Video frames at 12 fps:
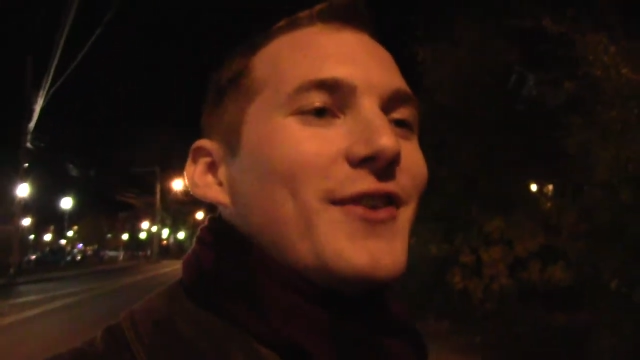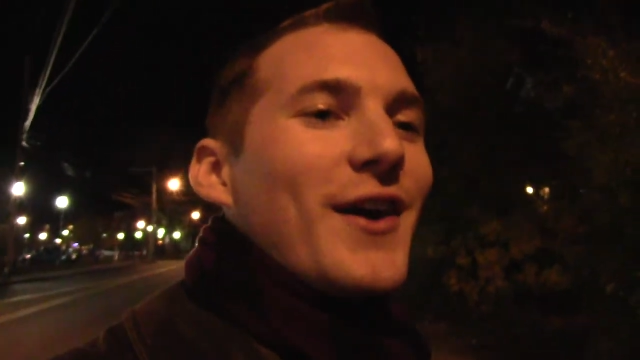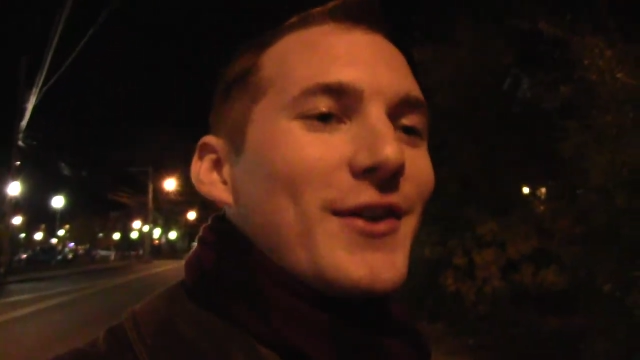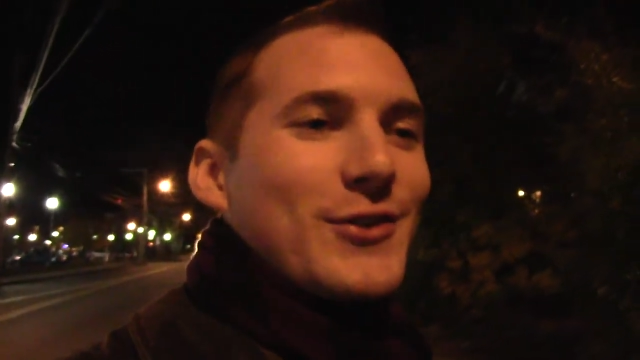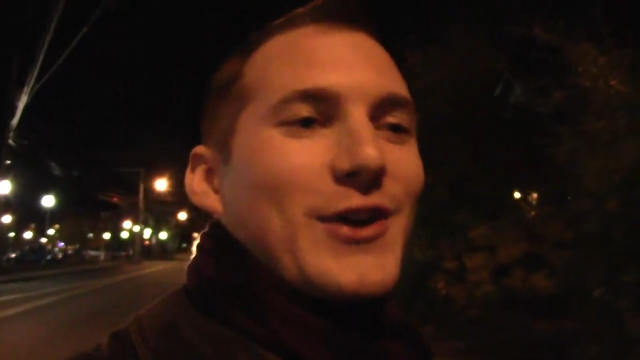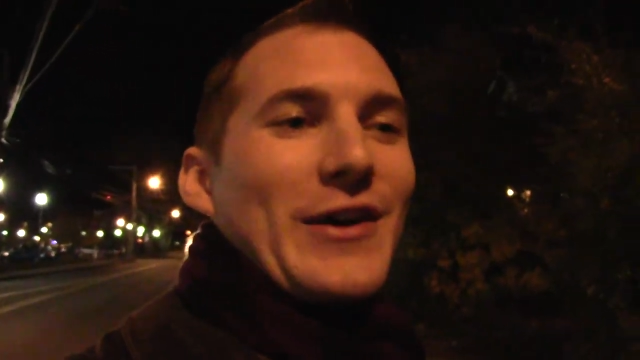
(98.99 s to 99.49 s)

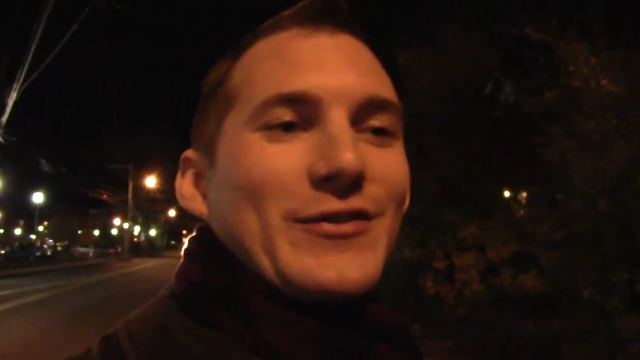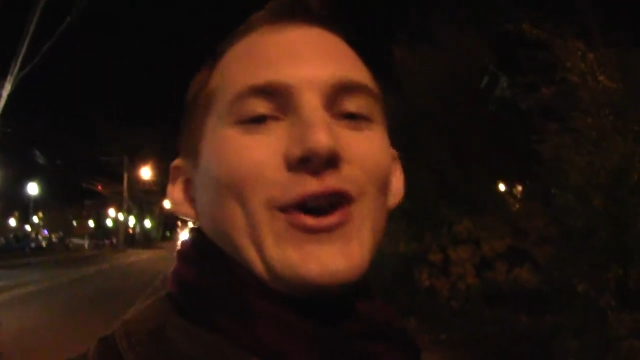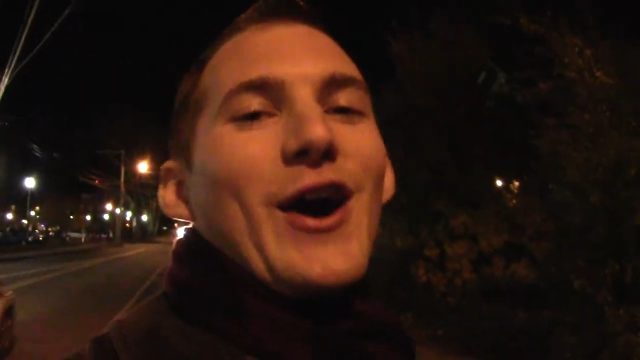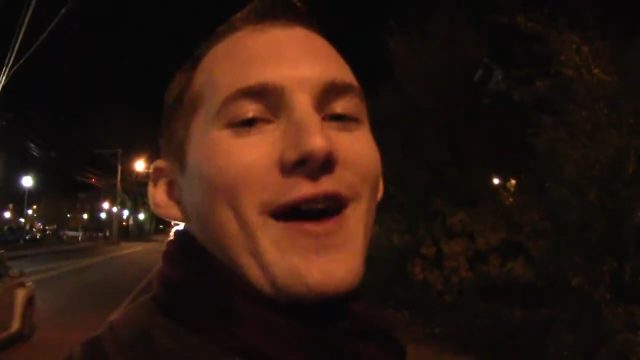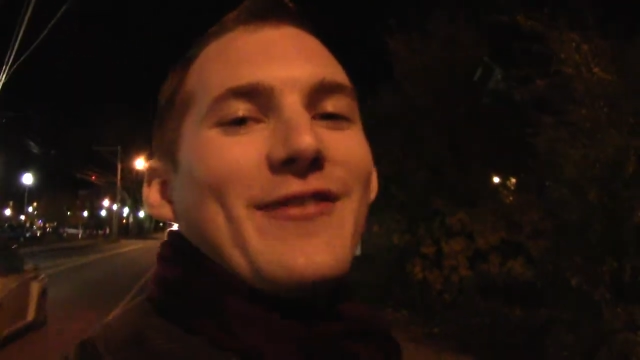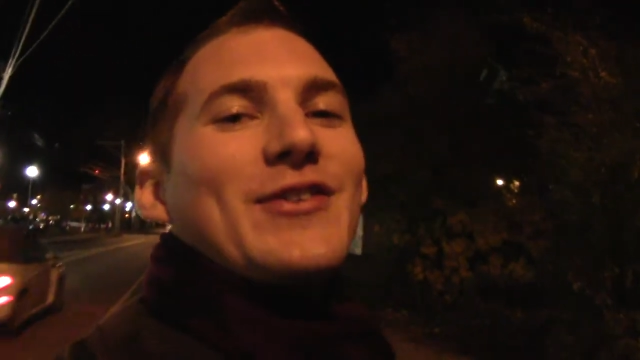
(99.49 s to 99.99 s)
undercover
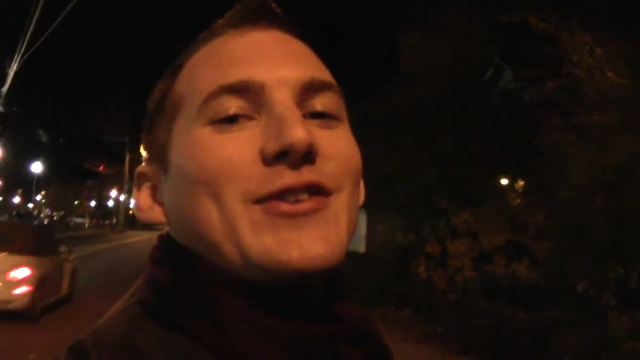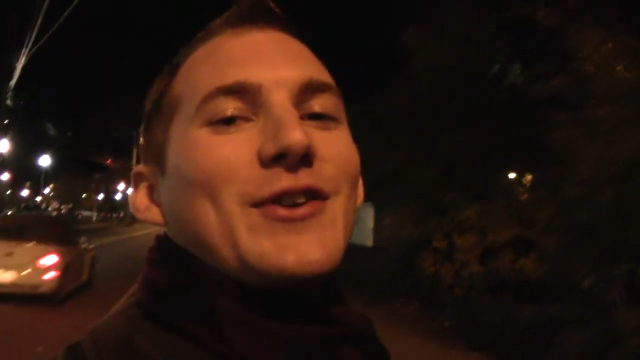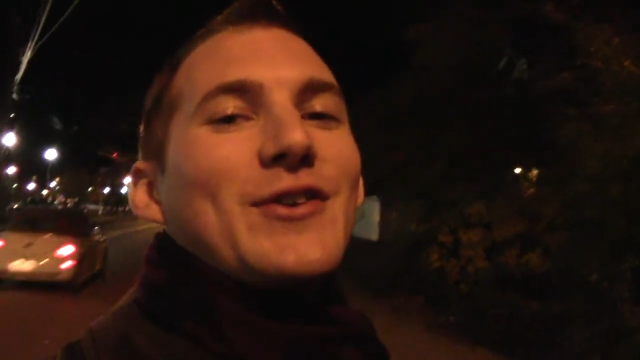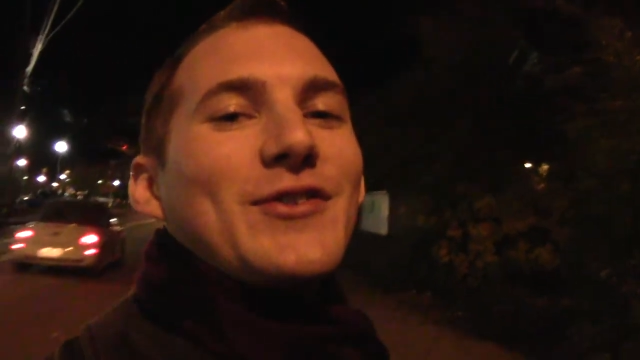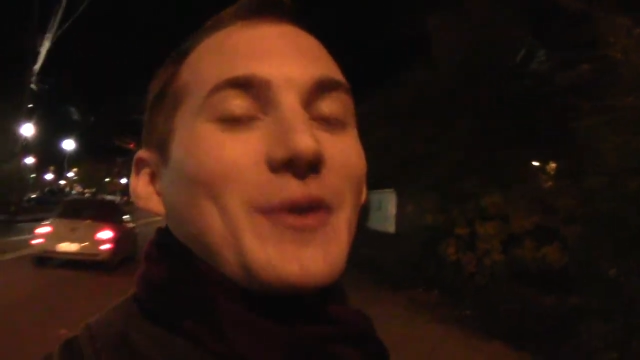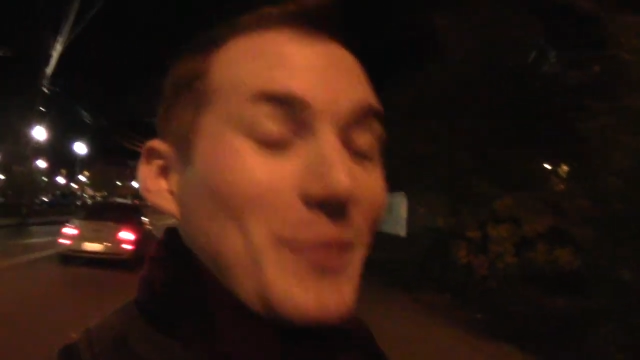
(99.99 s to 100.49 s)

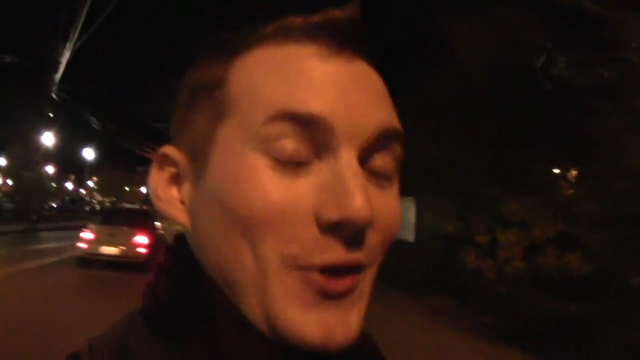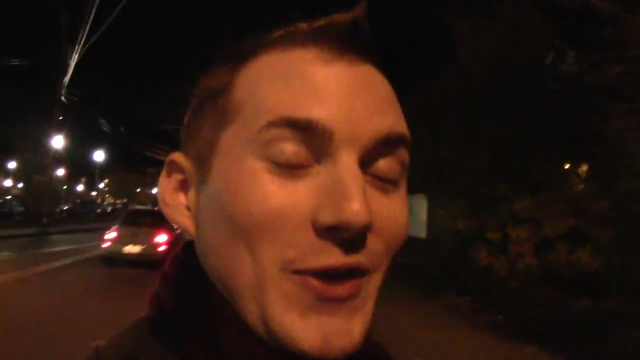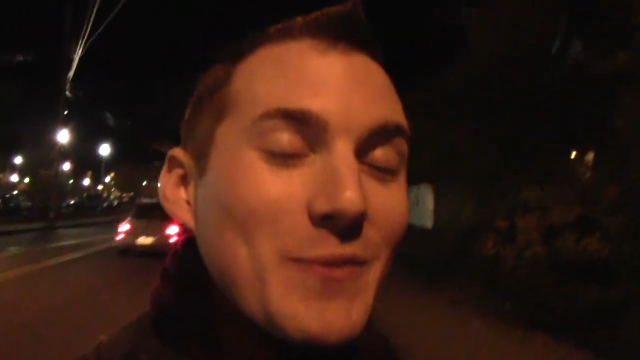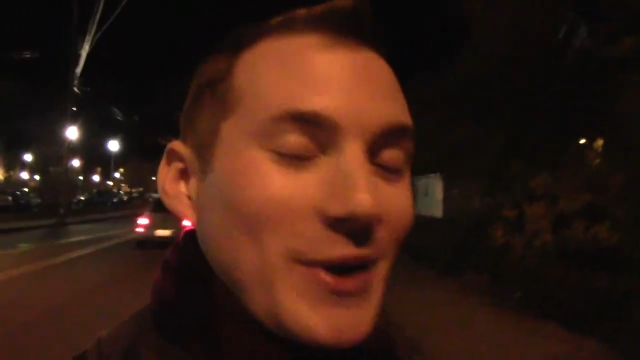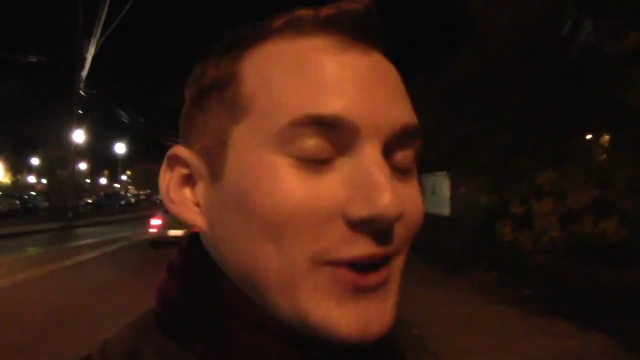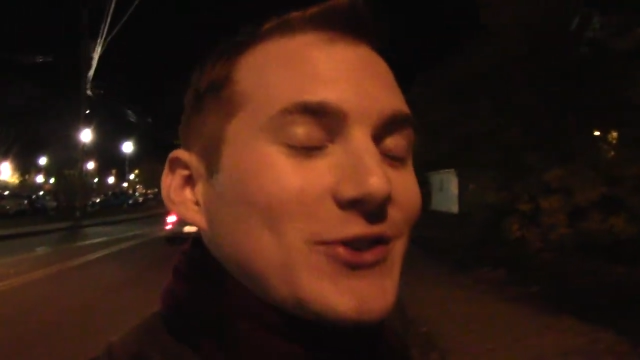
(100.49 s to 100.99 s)
officers to put
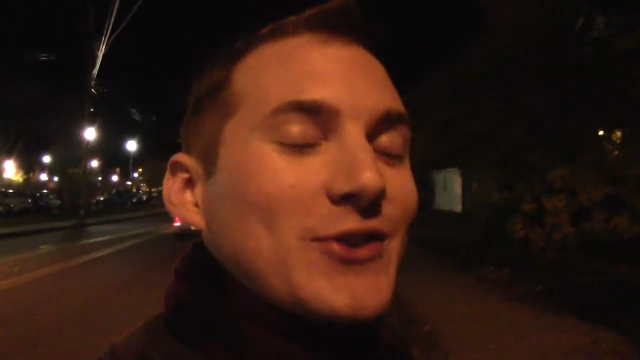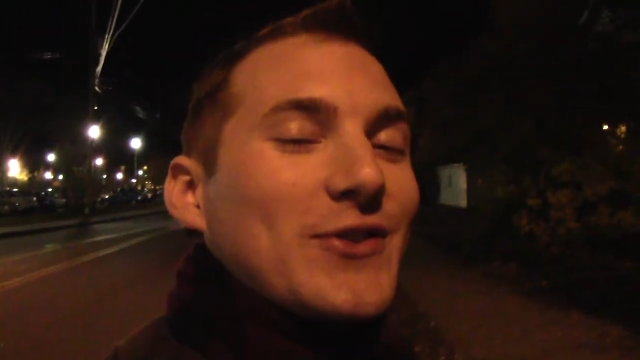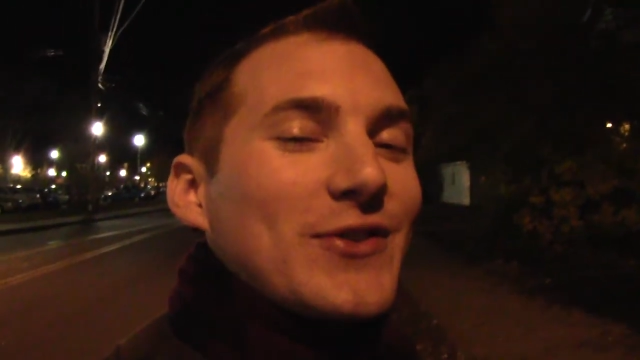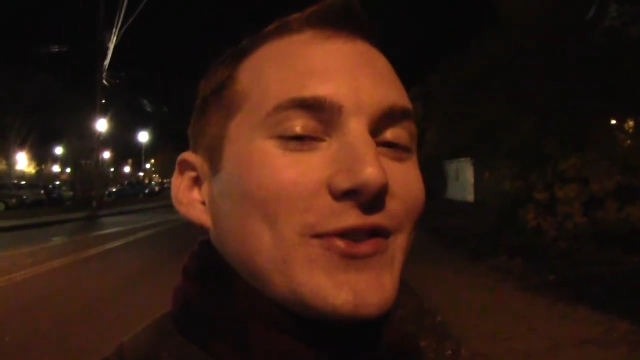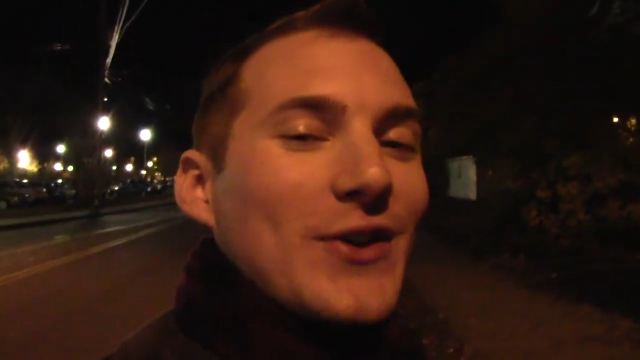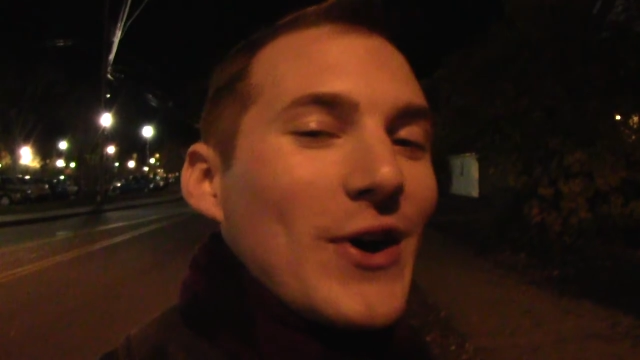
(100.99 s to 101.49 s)
their
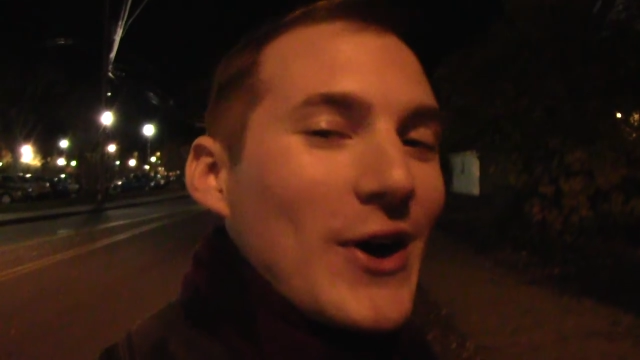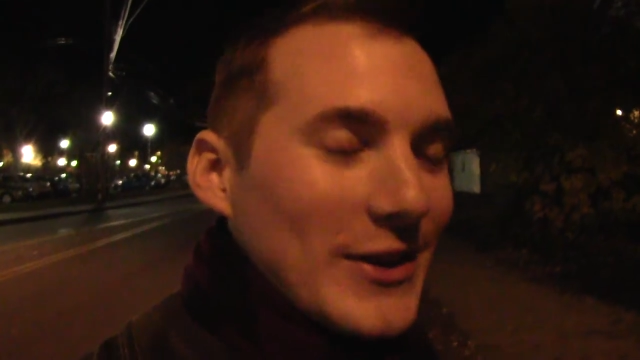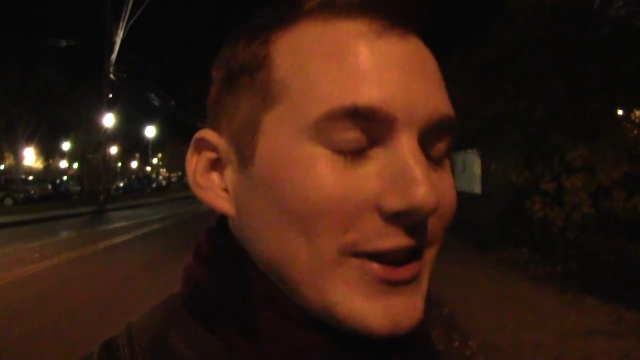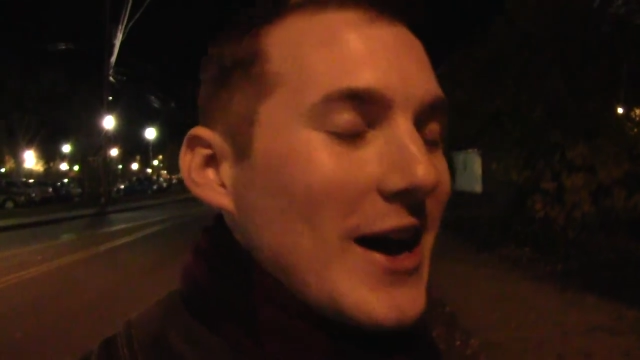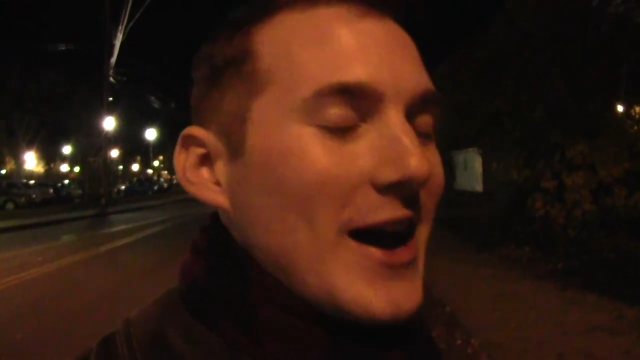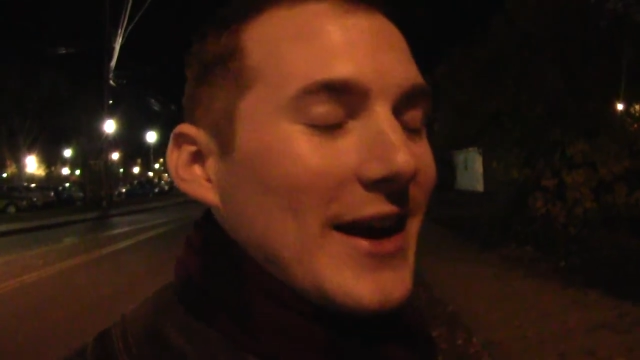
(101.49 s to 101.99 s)
pictures
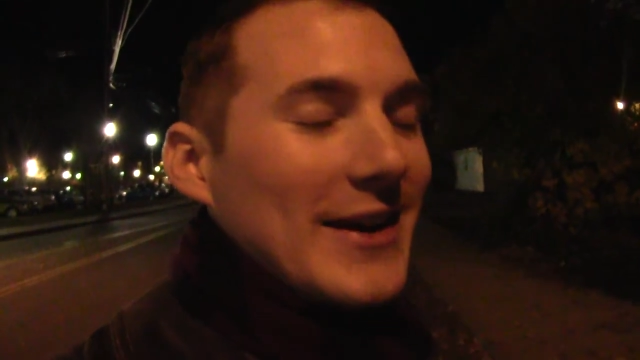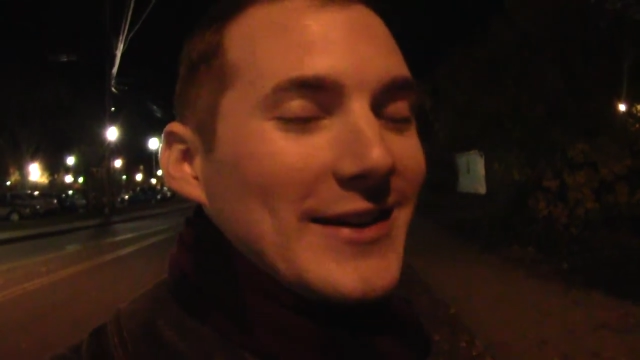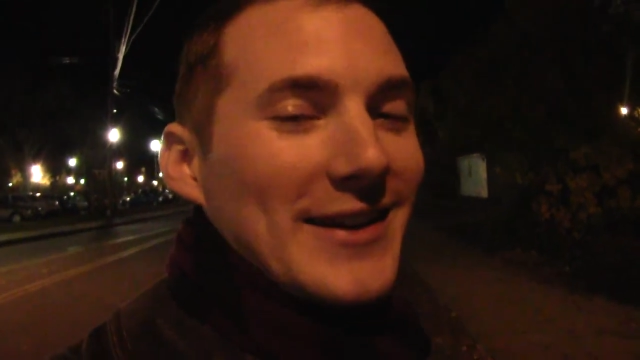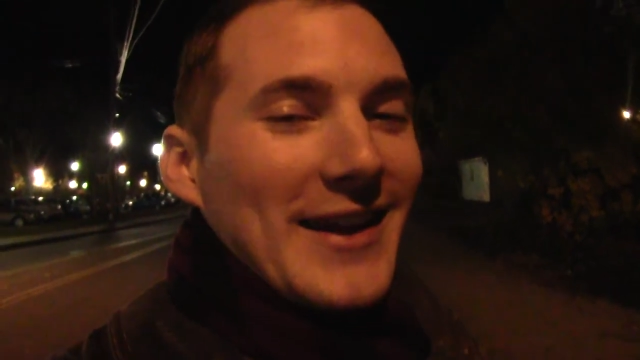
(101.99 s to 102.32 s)
online